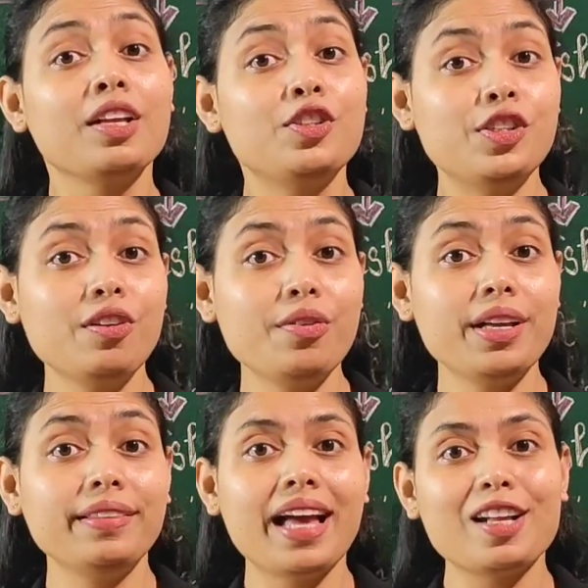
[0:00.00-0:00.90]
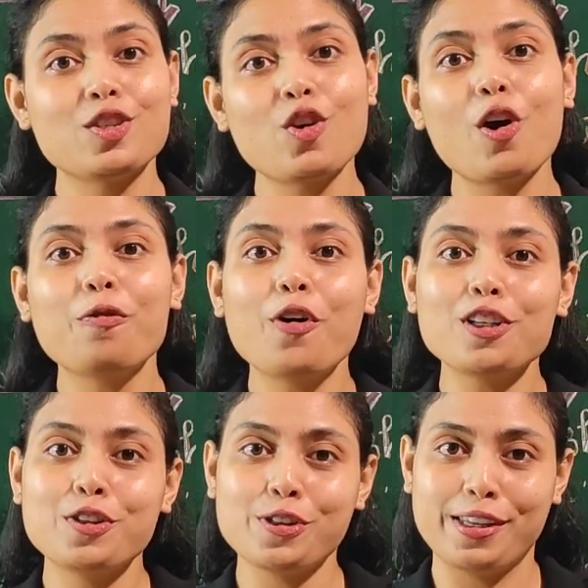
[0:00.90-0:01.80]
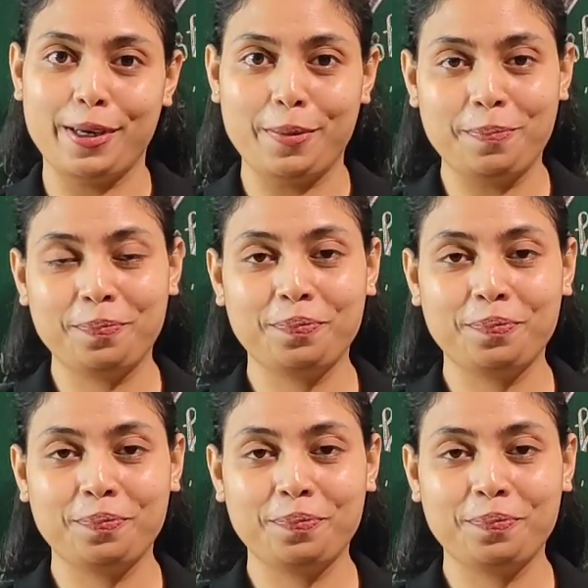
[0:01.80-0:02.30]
Children, that's all for today.